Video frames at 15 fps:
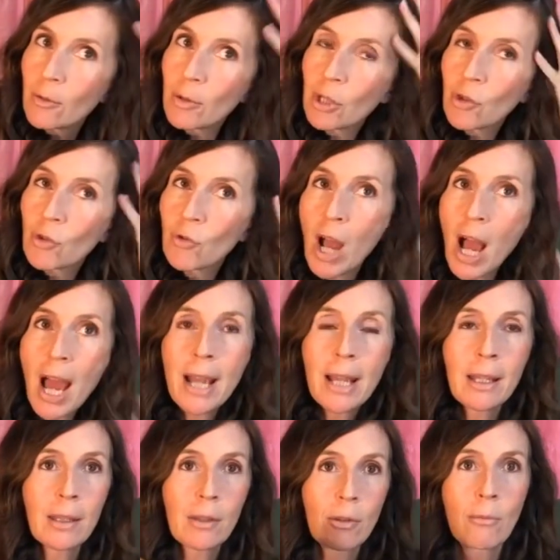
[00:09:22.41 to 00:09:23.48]
So it
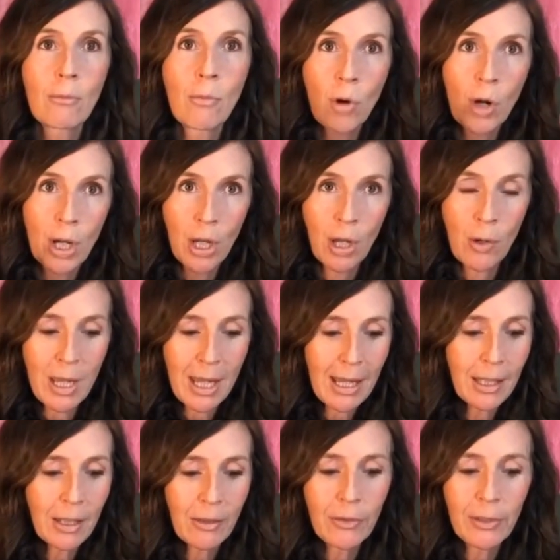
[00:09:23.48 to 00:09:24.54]
dries sort of more
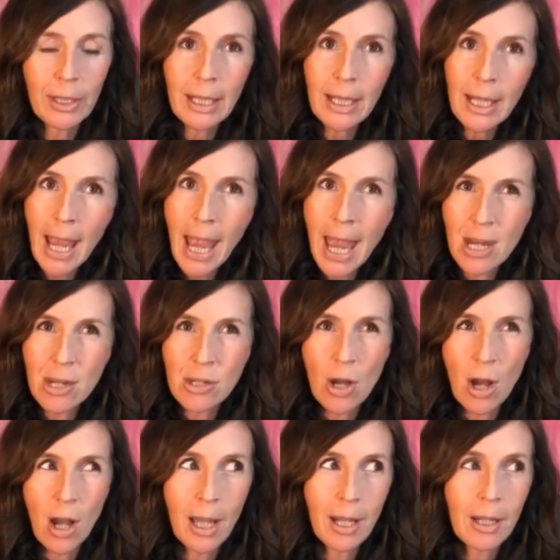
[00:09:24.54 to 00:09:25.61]
cohesively and
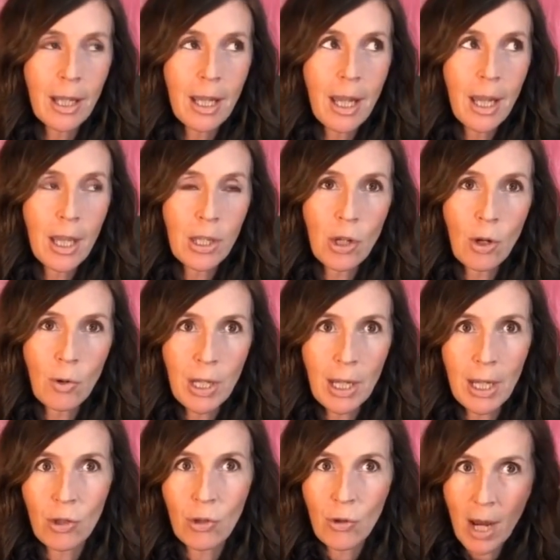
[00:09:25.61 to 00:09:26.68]
not, when
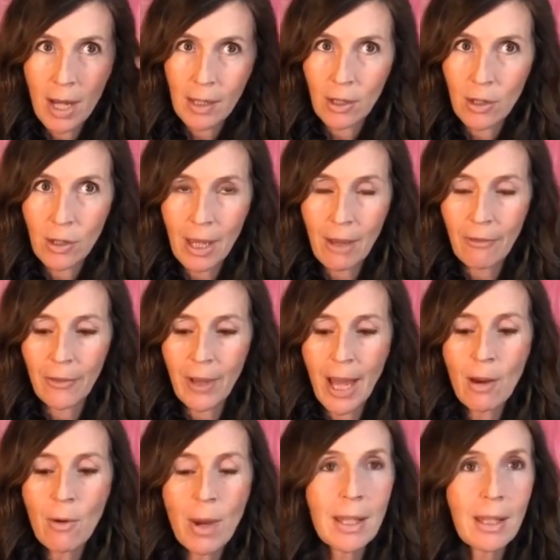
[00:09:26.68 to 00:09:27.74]
it dries and you can get
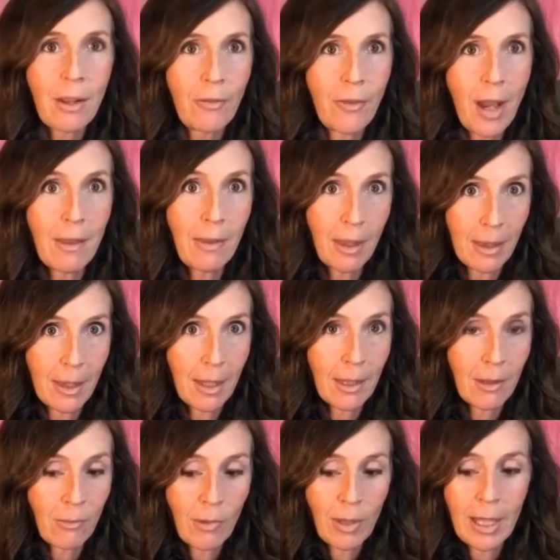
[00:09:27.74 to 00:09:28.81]
flyaways. I find that
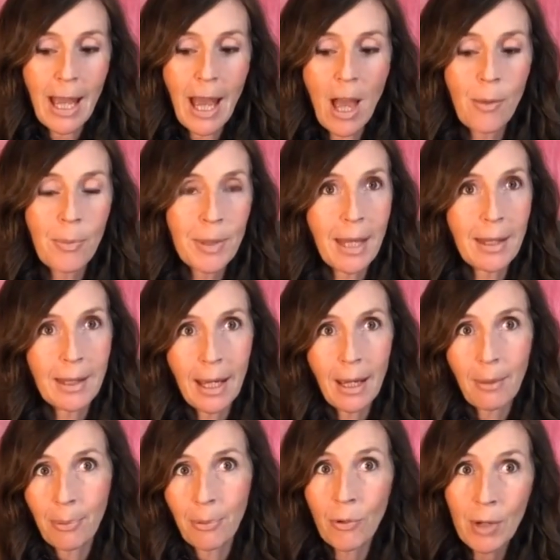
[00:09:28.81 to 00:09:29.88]
this really helps as like
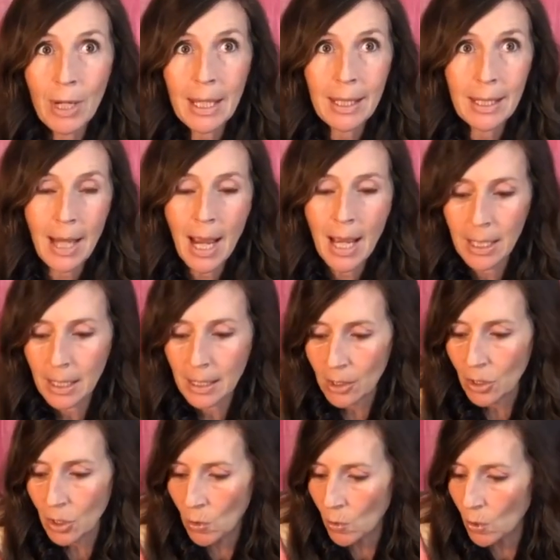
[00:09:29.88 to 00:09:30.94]
a pre-styling
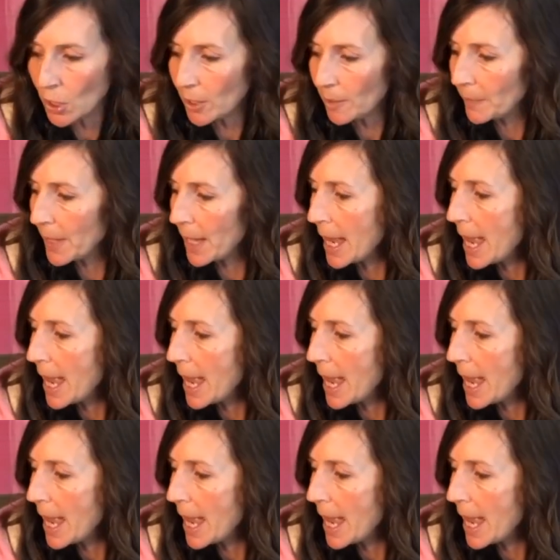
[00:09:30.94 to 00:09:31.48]
tool.